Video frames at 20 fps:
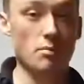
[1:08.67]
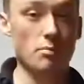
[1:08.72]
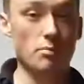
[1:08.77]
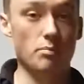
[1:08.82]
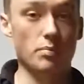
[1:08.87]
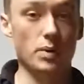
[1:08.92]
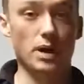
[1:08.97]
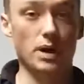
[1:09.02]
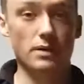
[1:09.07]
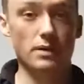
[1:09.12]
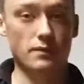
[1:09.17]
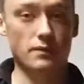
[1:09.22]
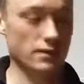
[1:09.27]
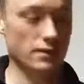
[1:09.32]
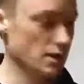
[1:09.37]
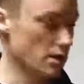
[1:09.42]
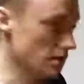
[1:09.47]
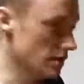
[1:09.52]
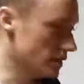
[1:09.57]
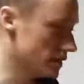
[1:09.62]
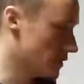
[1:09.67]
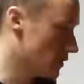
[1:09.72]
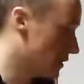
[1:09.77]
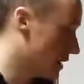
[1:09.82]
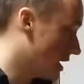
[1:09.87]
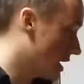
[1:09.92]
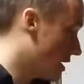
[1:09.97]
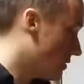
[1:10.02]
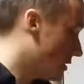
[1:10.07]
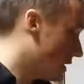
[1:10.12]
But it's
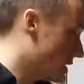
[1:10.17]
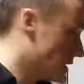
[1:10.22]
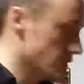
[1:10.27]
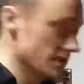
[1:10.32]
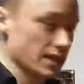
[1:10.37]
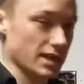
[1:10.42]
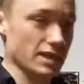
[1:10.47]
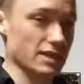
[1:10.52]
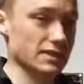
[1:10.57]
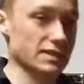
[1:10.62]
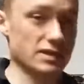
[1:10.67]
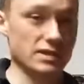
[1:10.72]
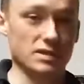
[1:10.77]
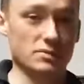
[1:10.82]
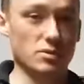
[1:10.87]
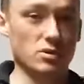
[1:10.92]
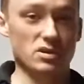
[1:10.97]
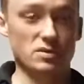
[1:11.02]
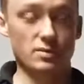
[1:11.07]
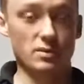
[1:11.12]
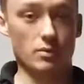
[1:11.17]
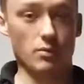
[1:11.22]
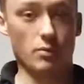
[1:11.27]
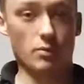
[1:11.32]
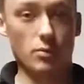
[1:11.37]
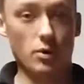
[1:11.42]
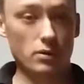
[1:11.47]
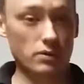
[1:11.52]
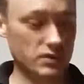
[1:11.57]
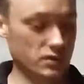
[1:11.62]
okay, because I guess this is supposed to be a
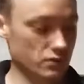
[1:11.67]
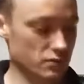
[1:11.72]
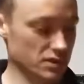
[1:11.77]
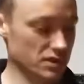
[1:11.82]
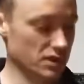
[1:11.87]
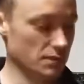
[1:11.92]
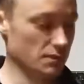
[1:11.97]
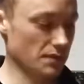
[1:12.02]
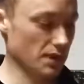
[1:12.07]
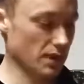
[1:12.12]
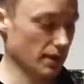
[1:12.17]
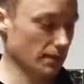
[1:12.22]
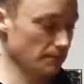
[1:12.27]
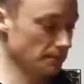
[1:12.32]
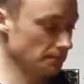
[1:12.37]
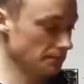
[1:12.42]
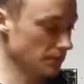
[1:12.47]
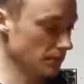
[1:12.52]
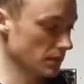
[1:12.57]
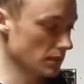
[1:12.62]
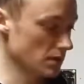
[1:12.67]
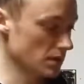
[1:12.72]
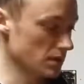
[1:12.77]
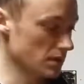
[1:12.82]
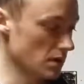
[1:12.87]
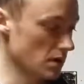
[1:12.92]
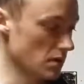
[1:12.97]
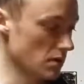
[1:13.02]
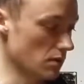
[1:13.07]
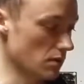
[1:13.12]
proposal or something,
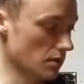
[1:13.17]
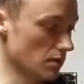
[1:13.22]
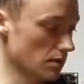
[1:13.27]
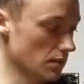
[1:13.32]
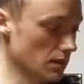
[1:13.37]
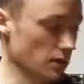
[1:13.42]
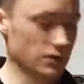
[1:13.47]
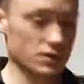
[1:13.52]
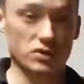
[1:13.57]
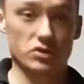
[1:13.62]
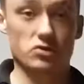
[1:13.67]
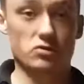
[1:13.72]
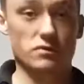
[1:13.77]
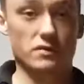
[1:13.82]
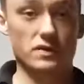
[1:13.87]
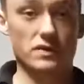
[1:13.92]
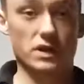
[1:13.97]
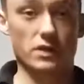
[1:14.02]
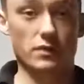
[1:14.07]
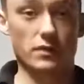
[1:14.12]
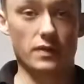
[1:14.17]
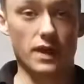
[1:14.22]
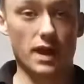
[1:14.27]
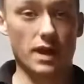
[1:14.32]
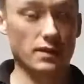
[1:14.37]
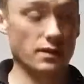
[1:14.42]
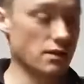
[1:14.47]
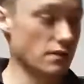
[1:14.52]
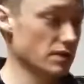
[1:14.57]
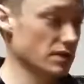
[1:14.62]
so I'll just sort of stick with
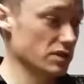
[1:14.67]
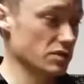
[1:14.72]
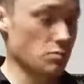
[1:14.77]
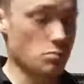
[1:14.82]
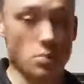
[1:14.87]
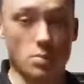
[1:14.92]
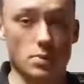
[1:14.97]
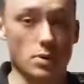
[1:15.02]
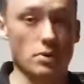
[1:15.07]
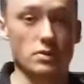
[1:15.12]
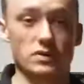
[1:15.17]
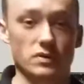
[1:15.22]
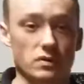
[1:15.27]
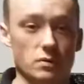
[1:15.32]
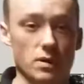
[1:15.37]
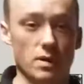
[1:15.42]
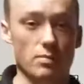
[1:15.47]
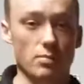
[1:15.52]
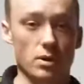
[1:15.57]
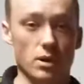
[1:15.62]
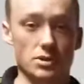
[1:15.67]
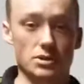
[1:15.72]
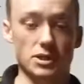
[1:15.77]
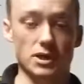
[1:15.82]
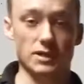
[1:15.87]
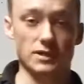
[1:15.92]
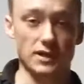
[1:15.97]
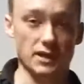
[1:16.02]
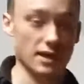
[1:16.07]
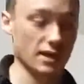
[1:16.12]
that. This is a proposal of my
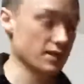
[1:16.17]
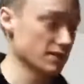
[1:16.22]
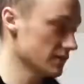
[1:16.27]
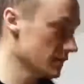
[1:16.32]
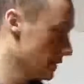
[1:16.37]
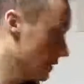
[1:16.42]
project, I guess.